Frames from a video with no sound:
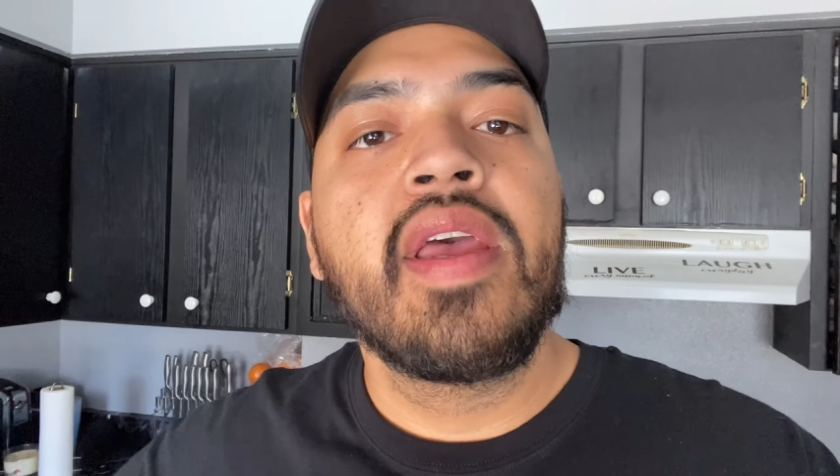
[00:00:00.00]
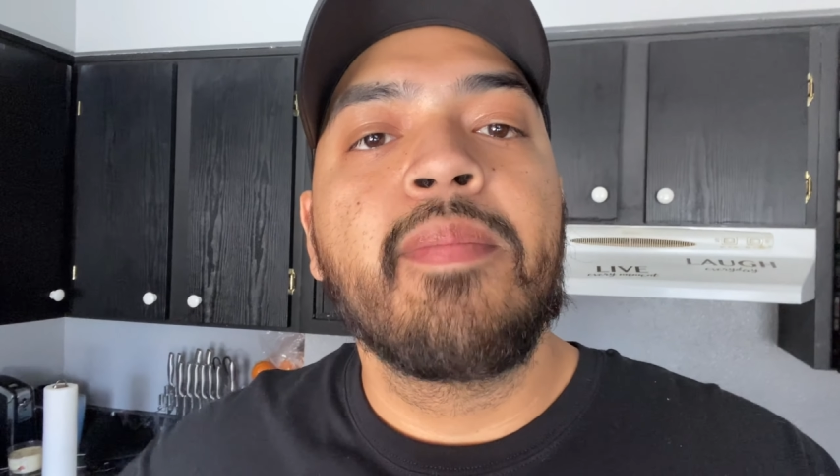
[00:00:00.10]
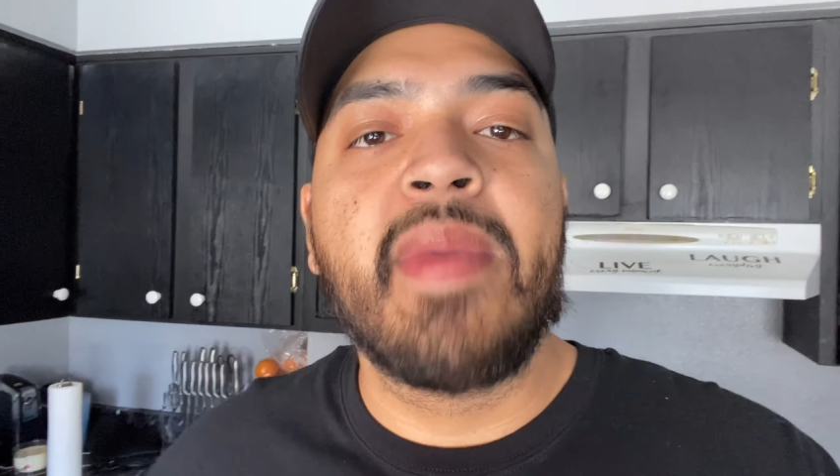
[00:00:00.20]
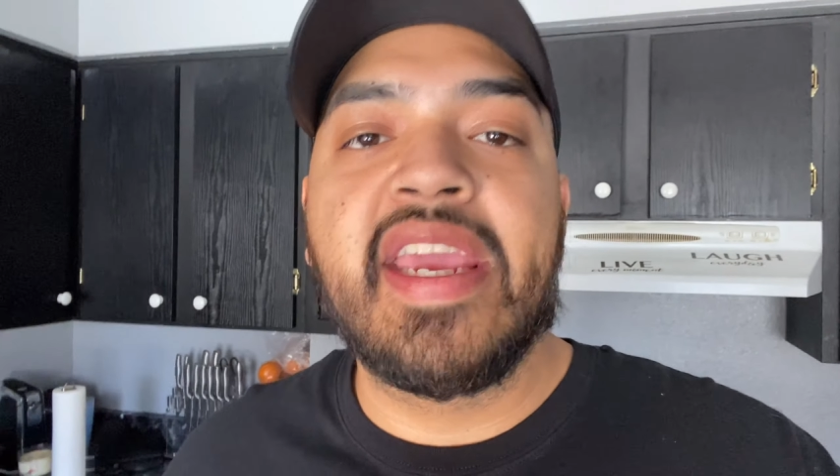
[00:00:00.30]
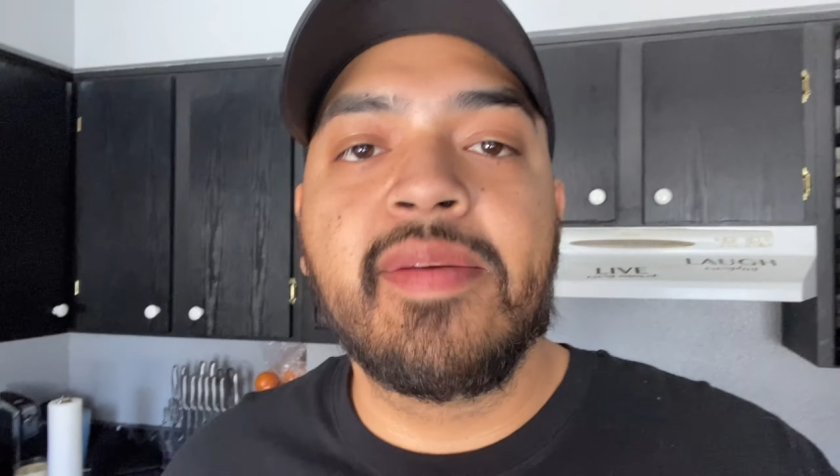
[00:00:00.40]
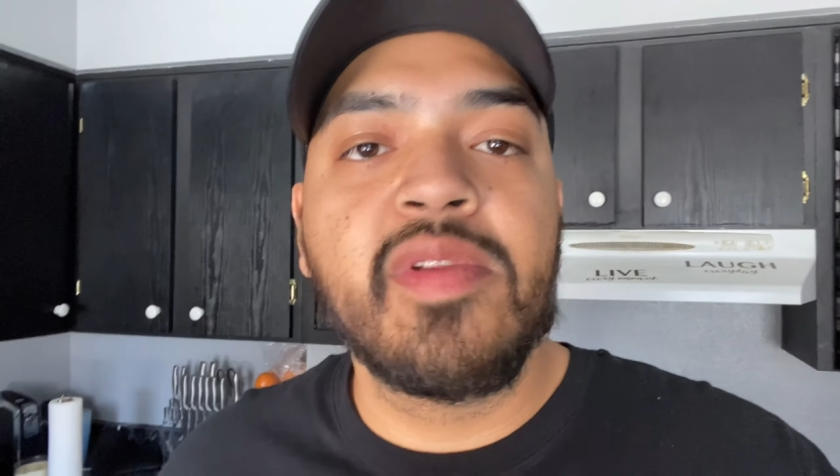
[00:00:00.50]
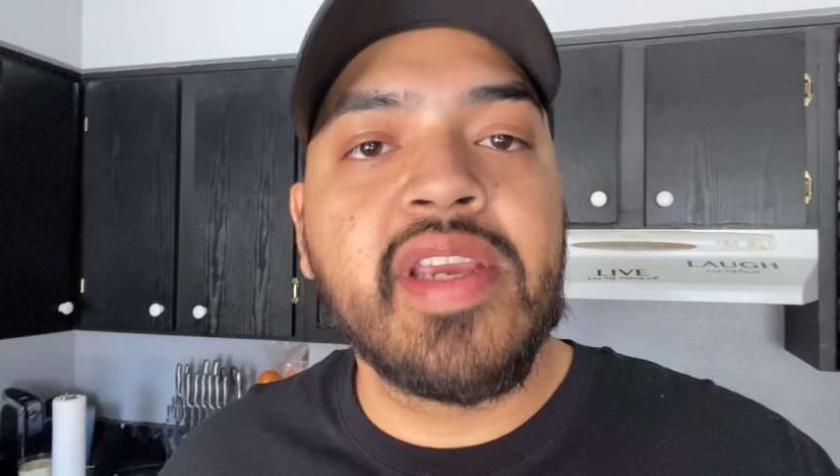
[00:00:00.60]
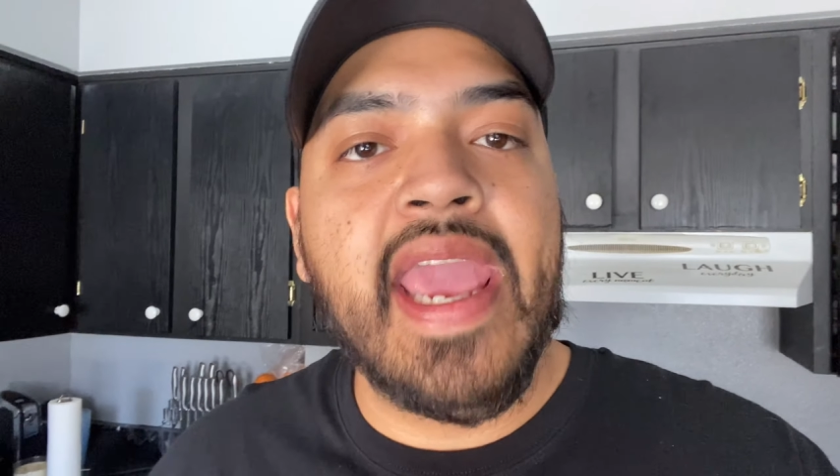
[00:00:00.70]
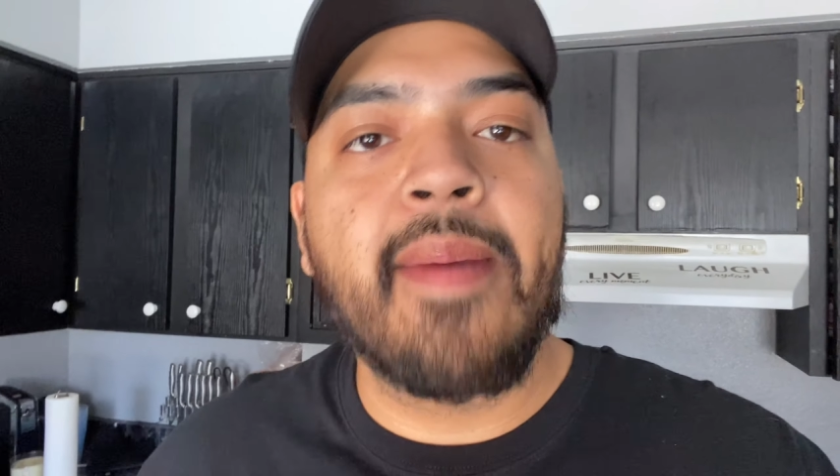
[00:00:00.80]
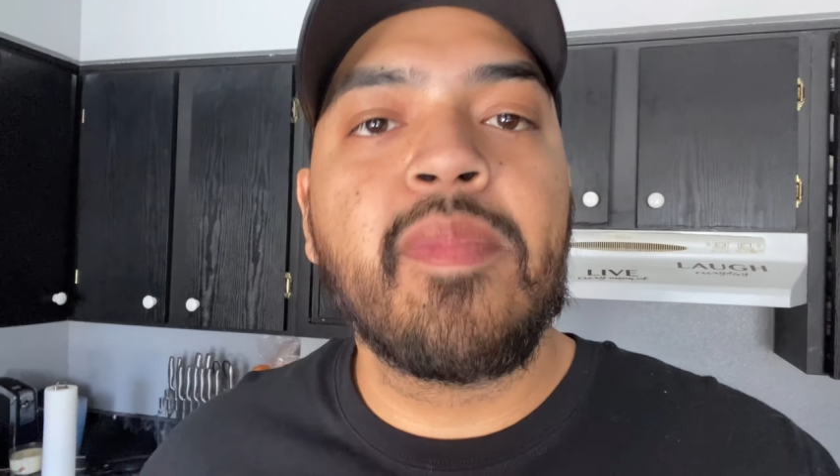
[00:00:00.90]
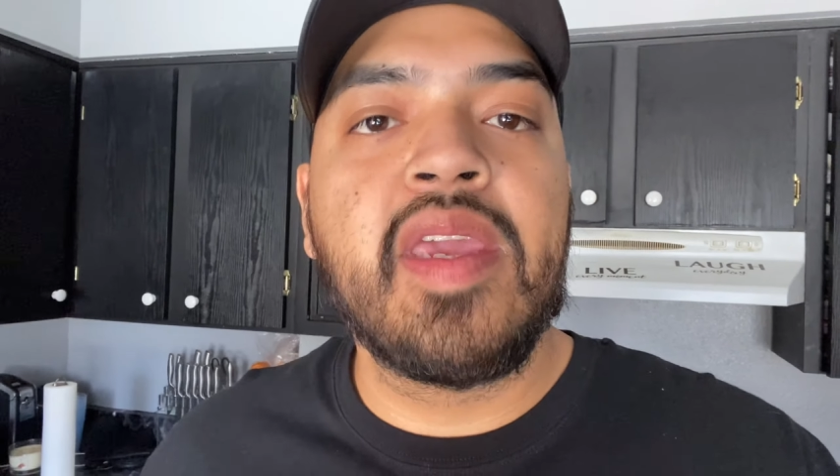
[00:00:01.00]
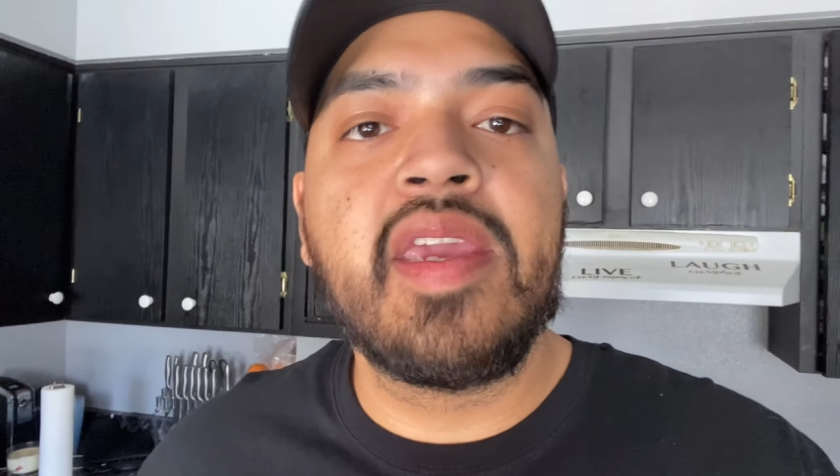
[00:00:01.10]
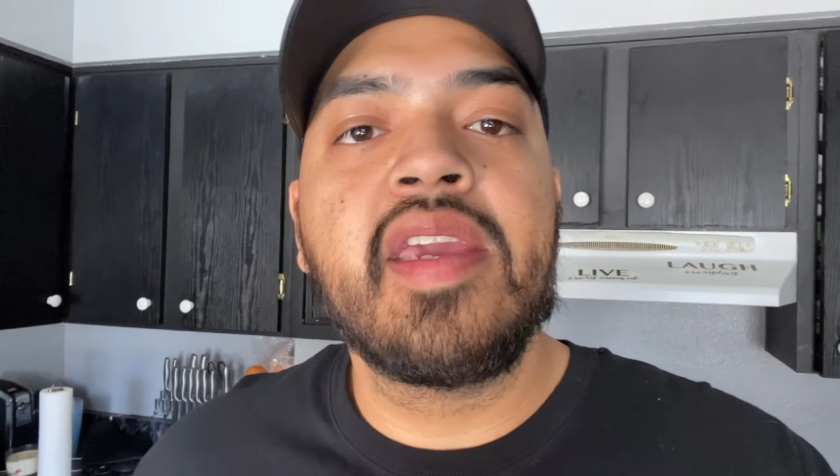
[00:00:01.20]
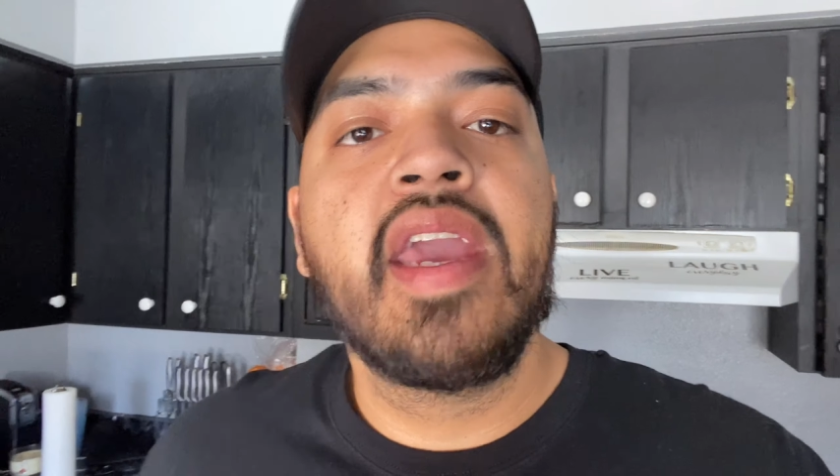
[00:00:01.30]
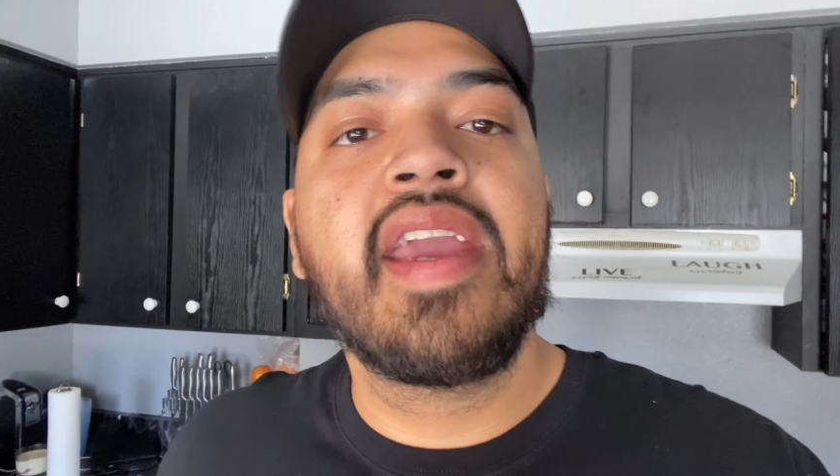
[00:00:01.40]
make him look at
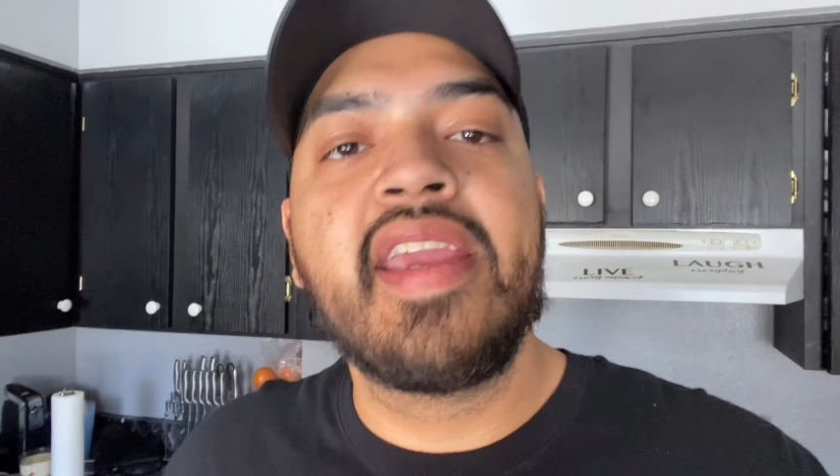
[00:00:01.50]
me.